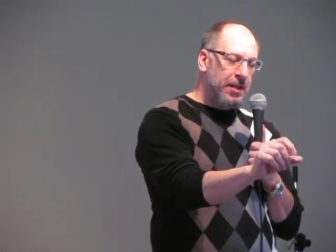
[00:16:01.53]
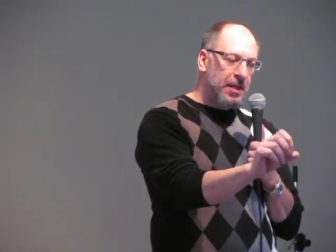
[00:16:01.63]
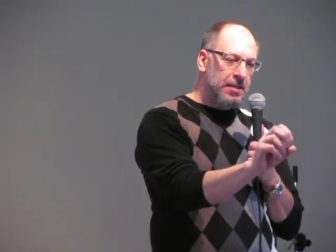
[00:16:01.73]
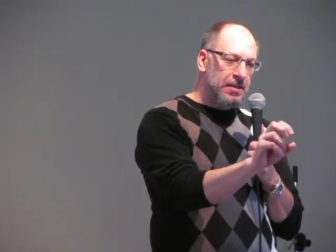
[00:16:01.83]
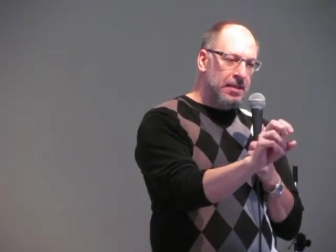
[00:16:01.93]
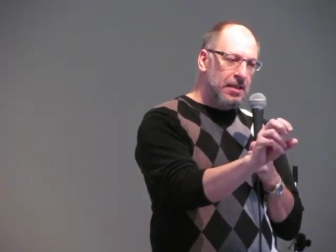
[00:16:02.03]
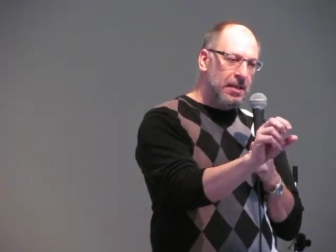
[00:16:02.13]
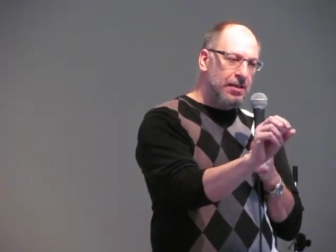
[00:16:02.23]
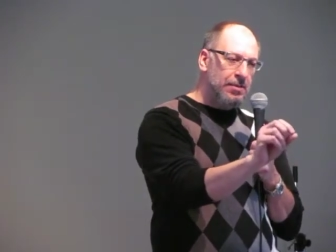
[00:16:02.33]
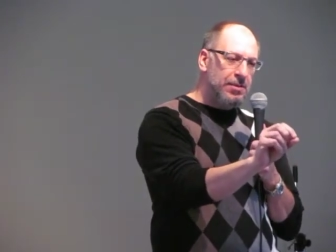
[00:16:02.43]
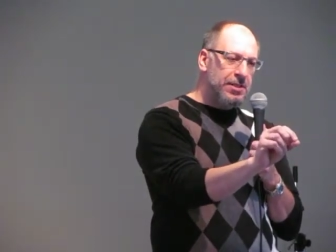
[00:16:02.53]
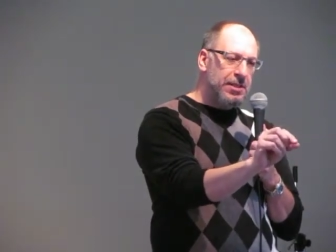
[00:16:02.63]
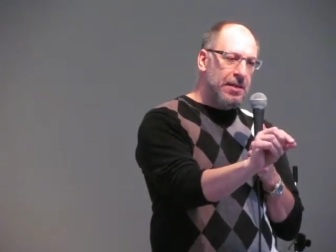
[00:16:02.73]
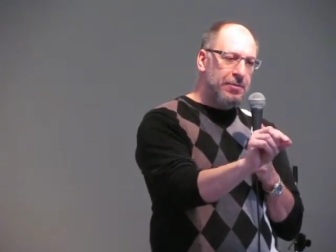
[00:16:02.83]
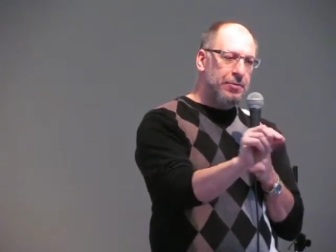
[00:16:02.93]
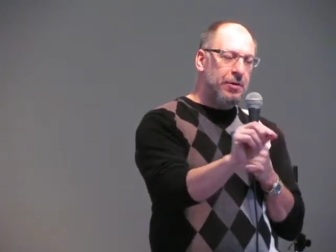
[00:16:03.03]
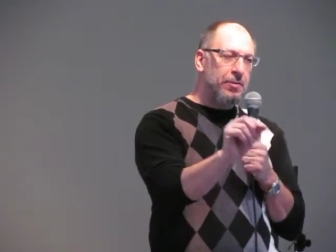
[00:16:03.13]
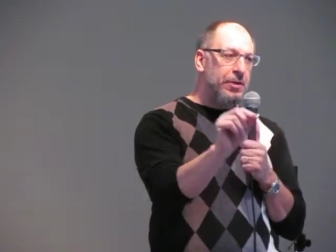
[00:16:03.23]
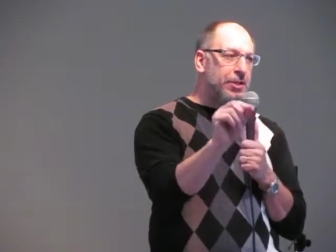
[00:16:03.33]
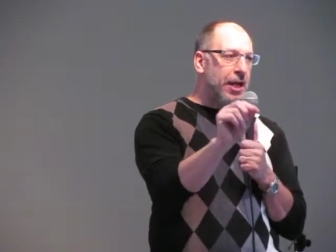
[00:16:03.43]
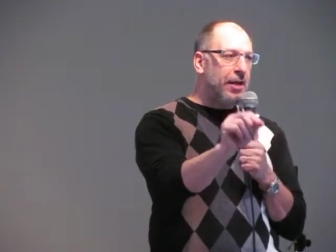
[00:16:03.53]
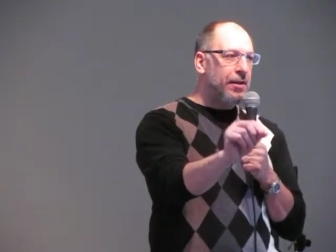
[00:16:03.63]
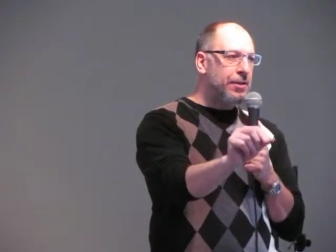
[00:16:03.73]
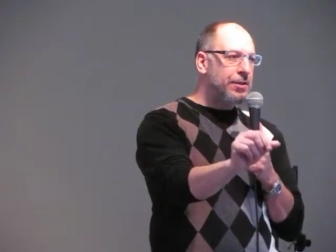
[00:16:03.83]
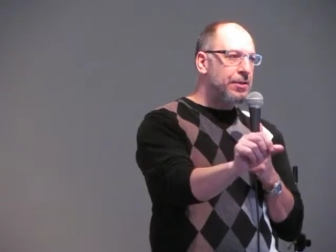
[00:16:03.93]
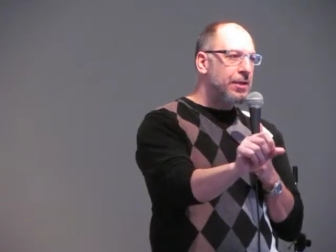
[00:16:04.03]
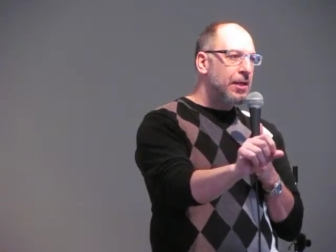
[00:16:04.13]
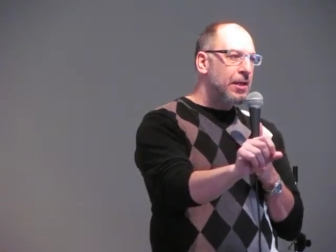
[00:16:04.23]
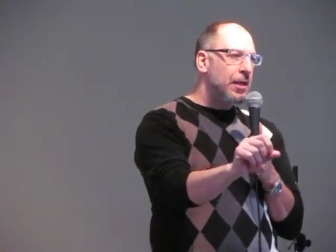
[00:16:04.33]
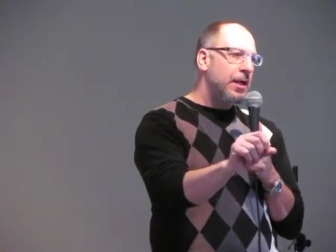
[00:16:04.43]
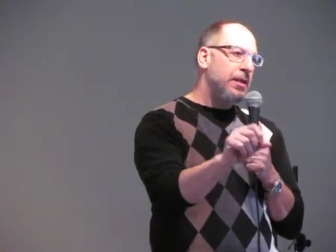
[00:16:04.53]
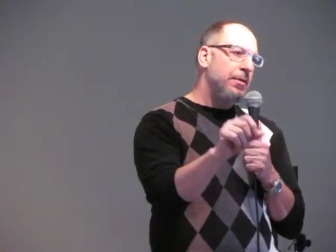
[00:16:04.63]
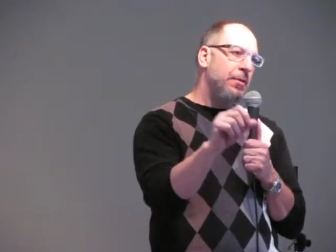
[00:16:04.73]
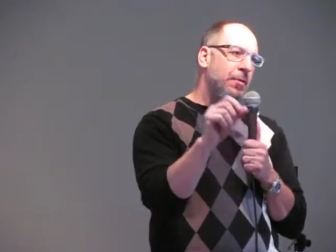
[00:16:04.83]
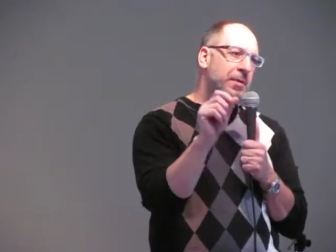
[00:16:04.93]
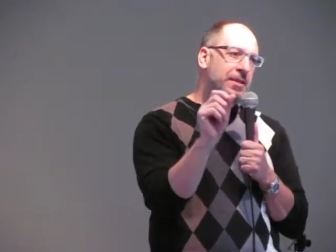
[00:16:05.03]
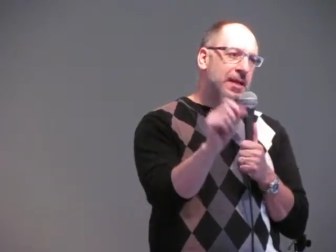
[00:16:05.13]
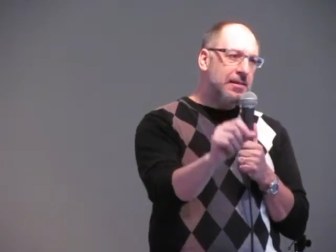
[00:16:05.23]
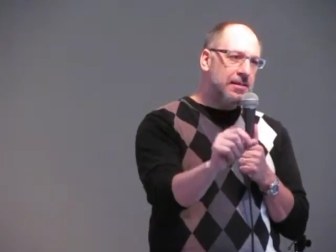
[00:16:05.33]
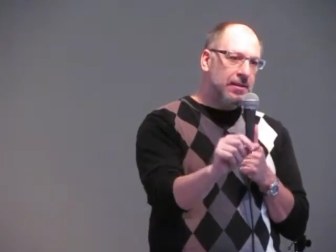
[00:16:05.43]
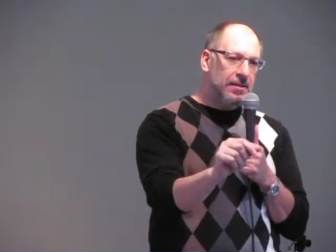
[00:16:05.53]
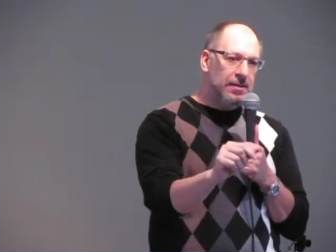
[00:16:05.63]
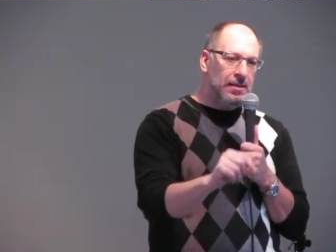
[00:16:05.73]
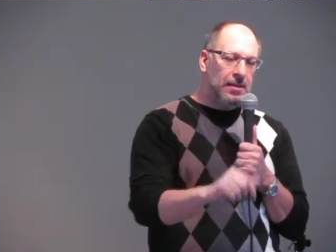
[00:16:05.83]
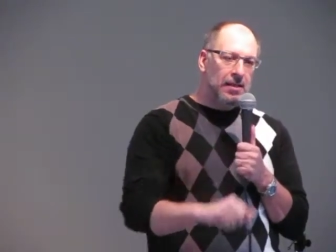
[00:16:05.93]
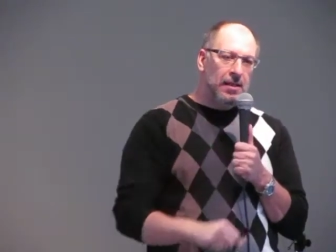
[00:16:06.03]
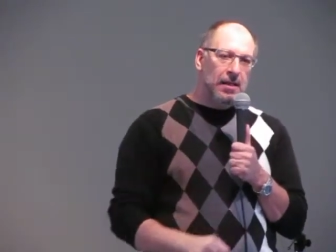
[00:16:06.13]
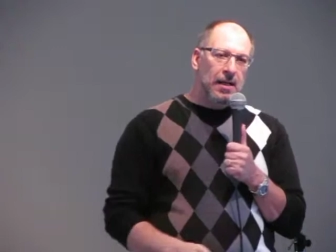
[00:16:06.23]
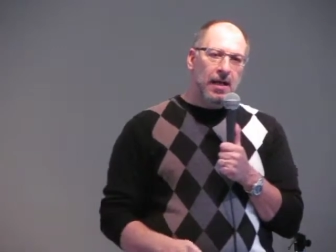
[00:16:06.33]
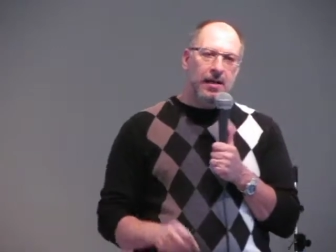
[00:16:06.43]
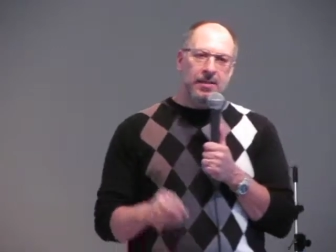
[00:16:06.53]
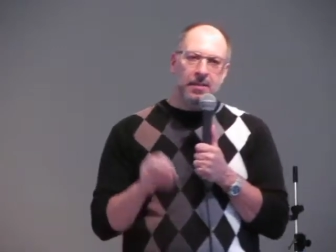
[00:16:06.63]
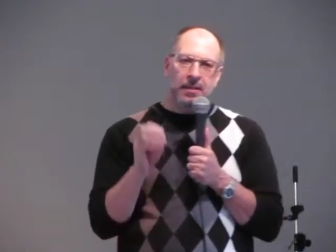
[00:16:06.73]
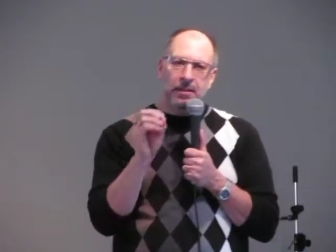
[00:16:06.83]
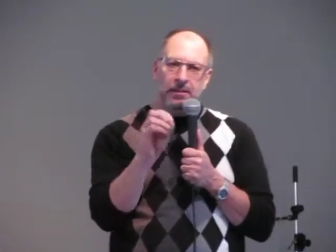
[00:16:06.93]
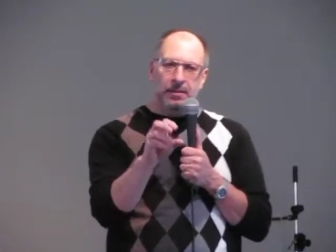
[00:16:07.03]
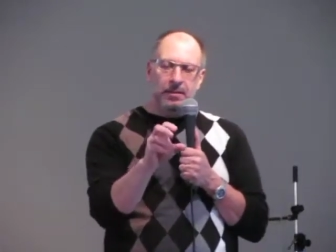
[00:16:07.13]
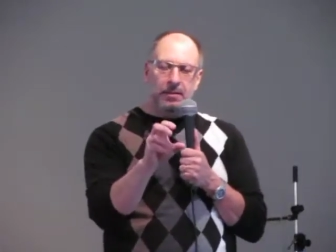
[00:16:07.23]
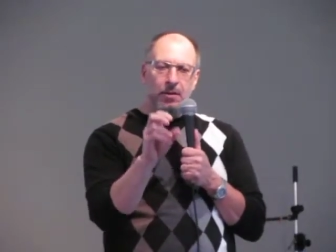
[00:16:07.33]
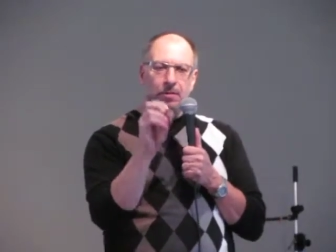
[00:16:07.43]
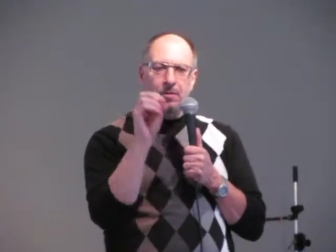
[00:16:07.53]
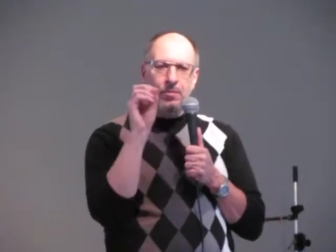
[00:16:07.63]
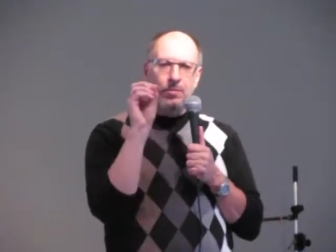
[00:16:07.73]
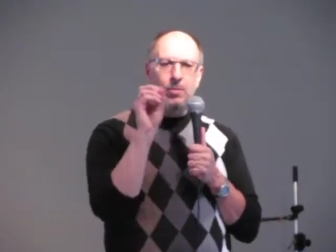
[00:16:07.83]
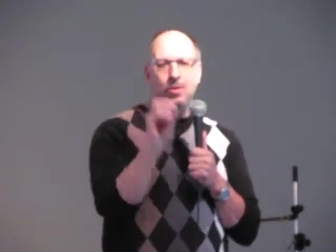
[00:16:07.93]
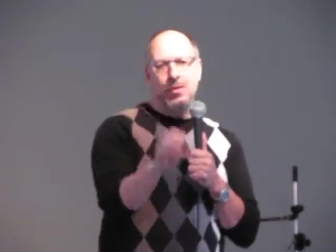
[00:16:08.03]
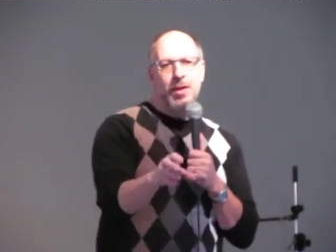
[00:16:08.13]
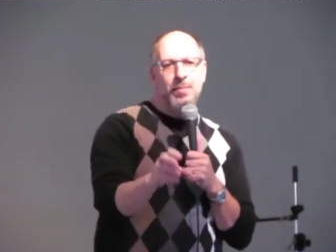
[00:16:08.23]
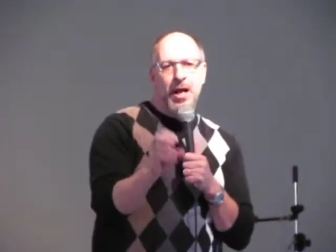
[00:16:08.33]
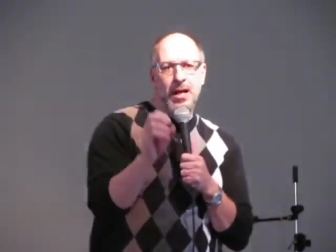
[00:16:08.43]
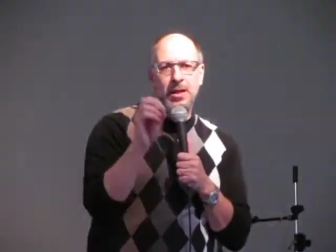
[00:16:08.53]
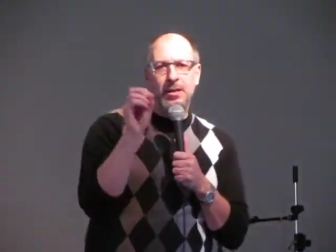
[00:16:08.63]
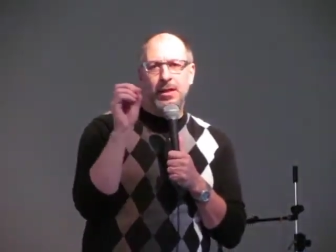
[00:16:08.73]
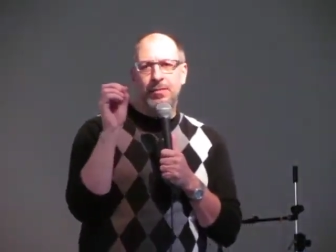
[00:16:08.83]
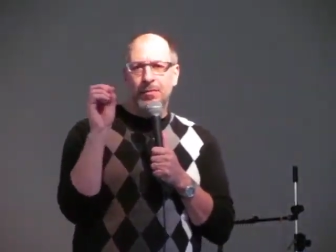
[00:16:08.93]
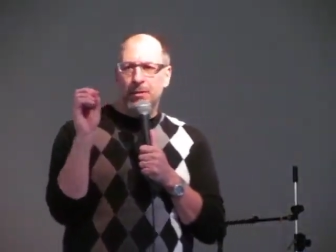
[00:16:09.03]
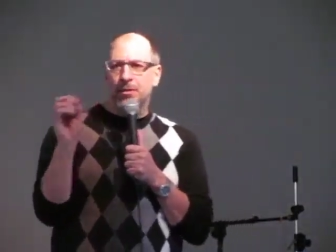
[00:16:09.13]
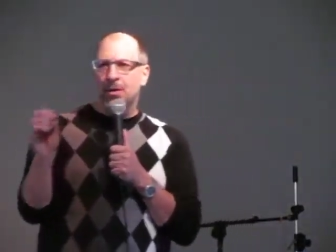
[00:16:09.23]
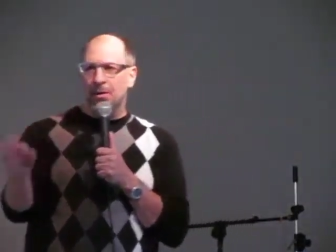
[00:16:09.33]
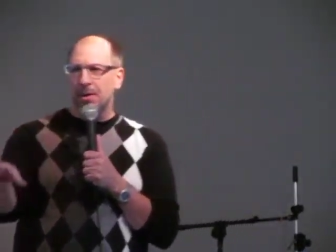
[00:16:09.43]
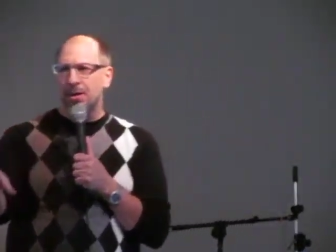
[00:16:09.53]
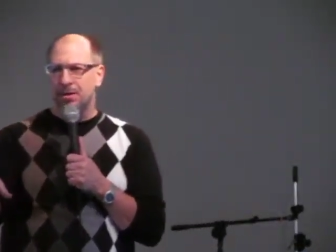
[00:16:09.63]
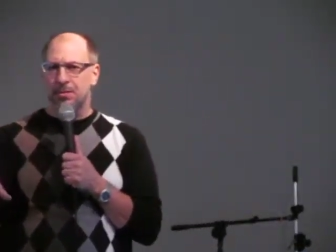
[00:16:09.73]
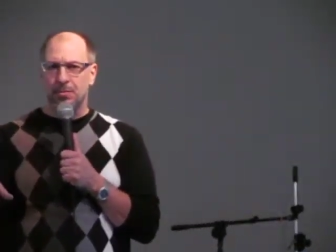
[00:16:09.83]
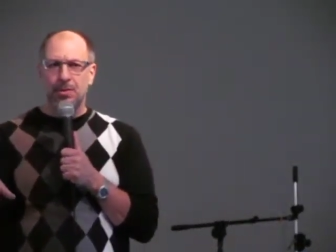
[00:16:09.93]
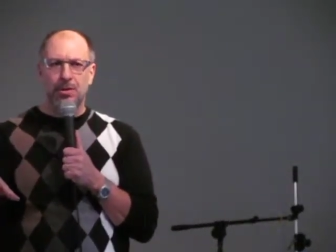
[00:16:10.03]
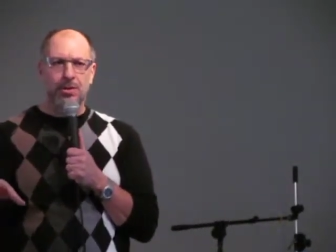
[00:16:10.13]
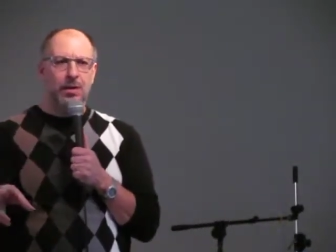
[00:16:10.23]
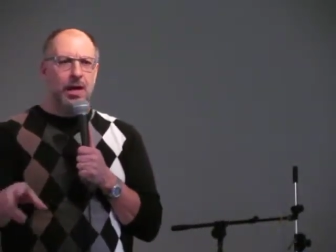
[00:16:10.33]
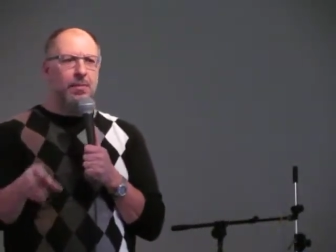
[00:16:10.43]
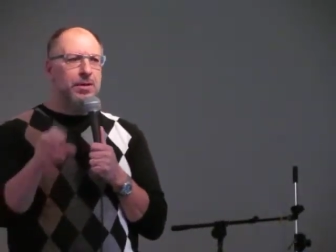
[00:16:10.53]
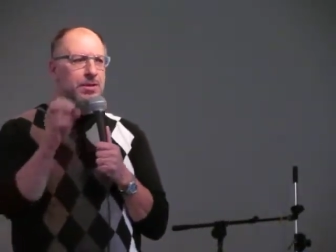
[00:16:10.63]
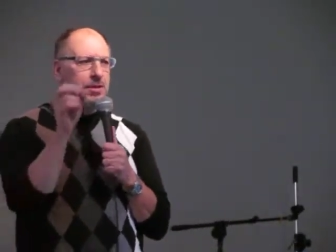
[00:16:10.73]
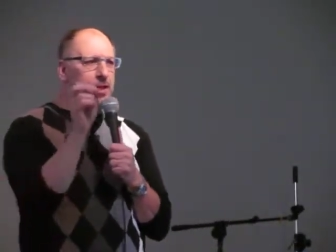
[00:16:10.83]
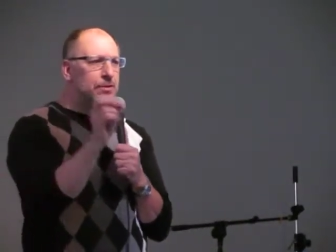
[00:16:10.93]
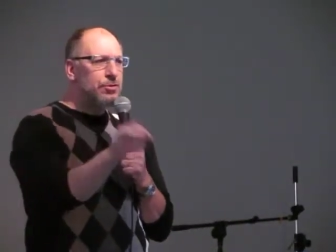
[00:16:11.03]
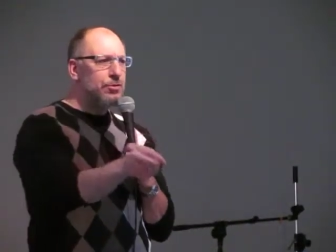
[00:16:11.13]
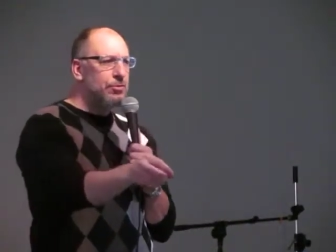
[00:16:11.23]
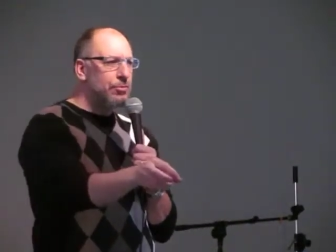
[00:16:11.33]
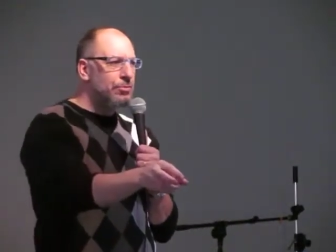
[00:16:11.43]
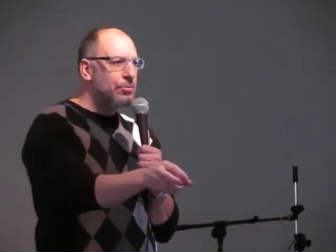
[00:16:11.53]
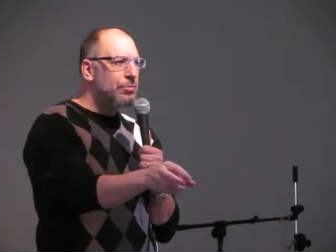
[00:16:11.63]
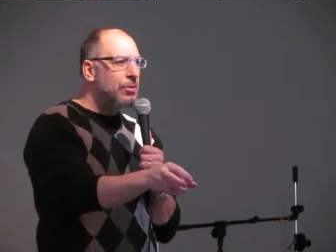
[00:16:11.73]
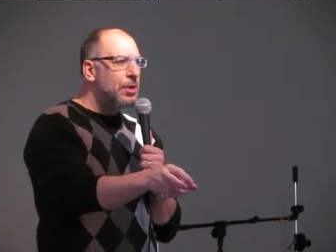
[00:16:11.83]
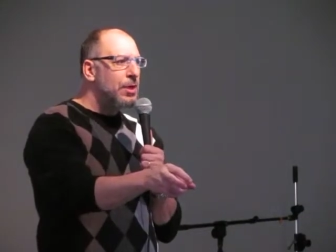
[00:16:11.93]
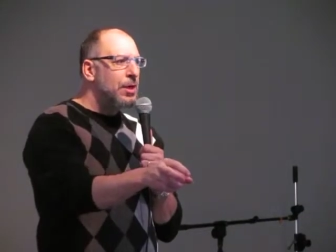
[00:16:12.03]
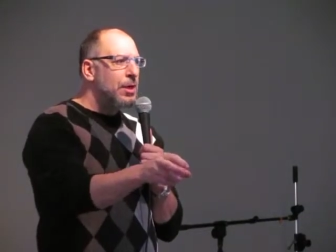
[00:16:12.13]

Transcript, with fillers: because he knew his disciples were going to be challenged and they were going to be tested. And he said, listen, don't worry. I'm not going to leave you alone in this world. I'm going to send you